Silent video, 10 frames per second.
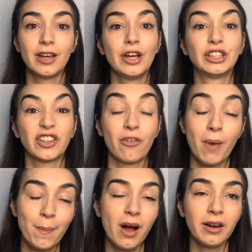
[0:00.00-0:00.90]
So for my
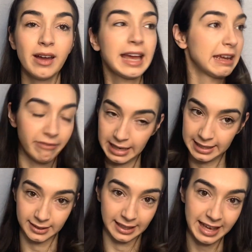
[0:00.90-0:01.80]
partner, he really
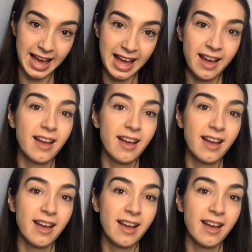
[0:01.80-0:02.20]
doesn't care